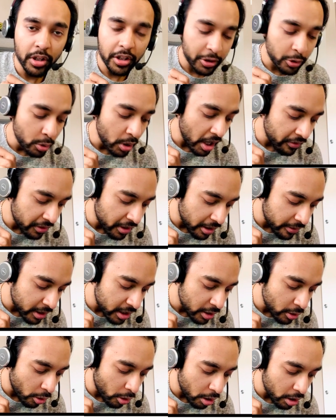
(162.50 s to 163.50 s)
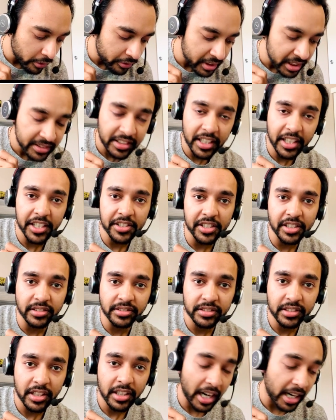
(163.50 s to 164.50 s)
you have covered all of these integers,
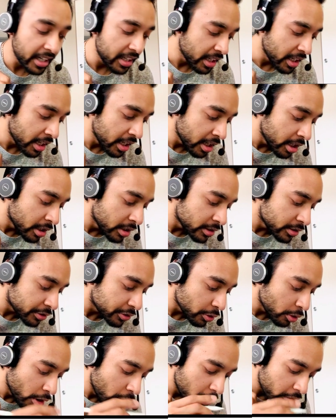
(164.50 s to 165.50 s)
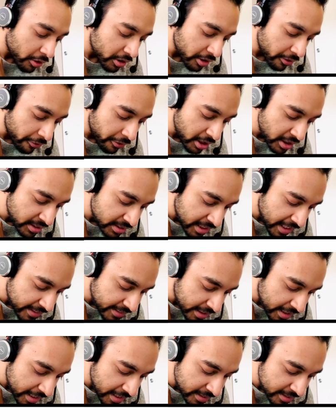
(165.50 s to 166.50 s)
right? So for the first
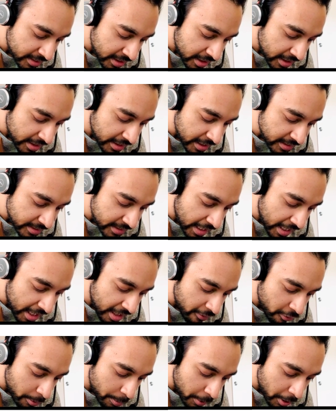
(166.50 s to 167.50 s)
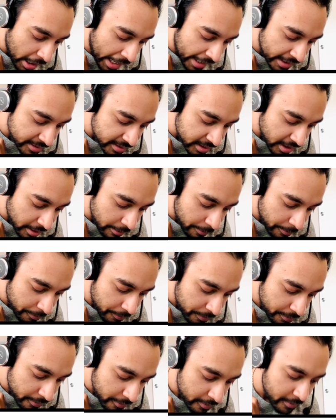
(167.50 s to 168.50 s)
test case, this array would be your answer.
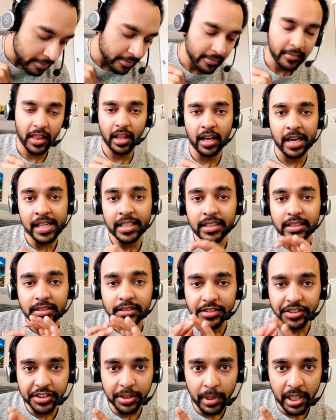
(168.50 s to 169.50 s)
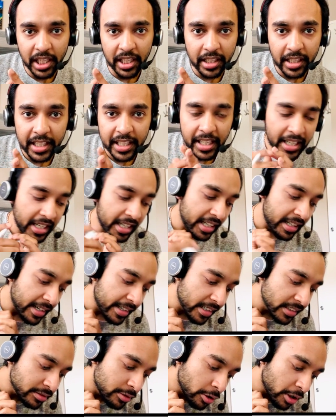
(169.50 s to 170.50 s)
Similarly, let
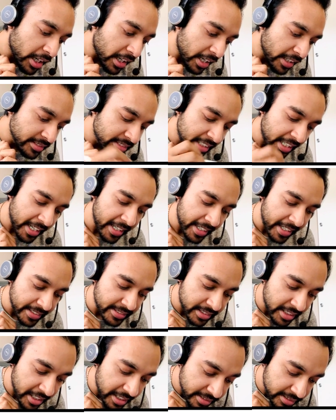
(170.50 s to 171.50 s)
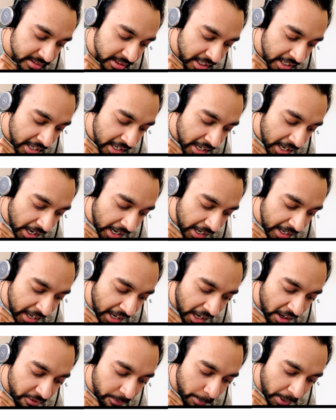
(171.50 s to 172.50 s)
us look at our second test case. I
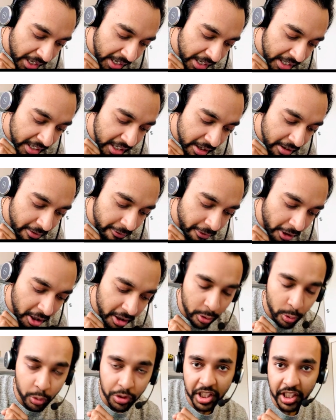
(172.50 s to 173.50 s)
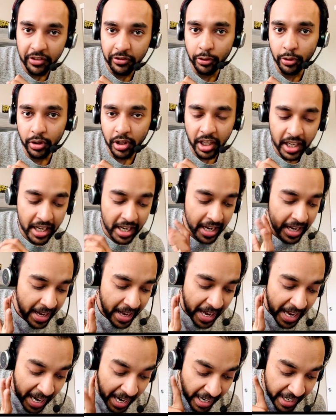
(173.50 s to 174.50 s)
have my array 1, 2, 3, 4.
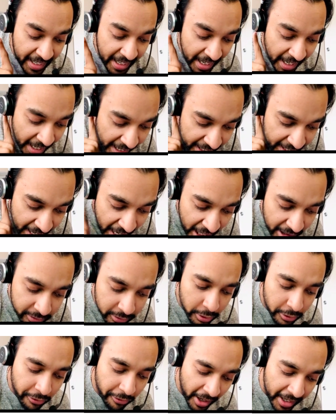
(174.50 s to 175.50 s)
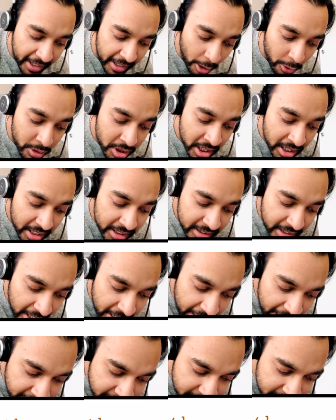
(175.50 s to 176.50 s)
And I have to find out the
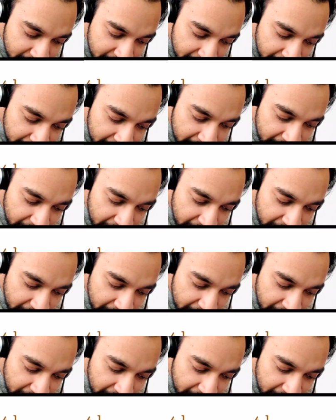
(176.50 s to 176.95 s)
next greater